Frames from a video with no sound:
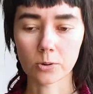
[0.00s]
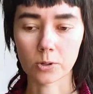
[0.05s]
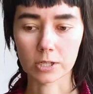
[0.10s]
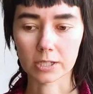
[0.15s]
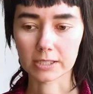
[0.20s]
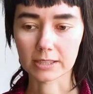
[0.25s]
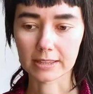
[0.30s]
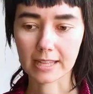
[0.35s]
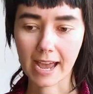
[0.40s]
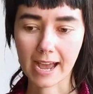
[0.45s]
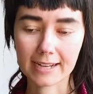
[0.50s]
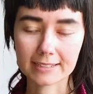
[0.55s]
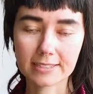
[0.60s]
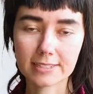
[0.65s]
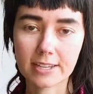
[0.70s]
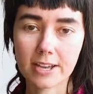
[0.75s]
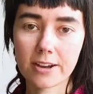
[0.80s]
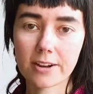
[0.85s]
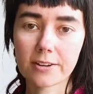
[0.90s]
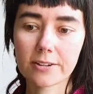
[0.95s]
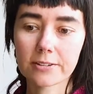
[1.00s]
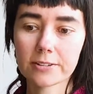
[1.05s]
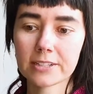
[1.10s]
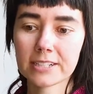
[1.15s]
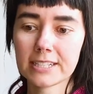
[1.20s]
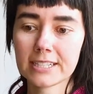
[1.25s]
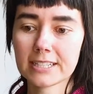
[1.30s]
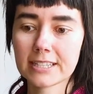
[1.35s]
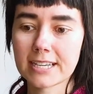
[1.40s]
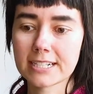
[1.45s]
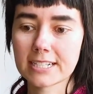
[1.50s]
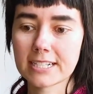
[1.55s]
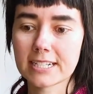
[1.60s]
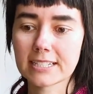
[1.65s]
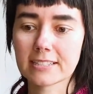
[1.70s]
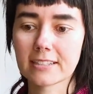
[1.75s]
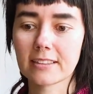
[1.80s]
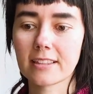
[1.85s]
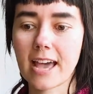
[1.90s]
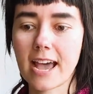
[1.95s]
or lasso that
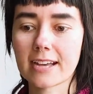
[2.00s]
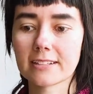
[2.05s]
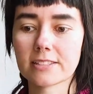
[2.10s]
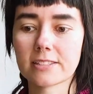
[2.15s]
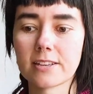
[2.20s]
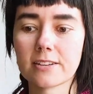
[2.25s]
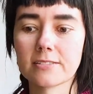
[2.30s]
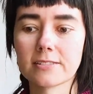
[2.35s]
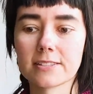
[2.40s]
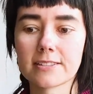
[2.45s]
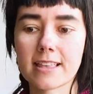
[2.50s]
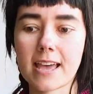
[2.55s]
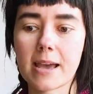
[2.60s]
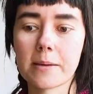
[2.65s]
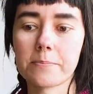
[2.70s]
just lassos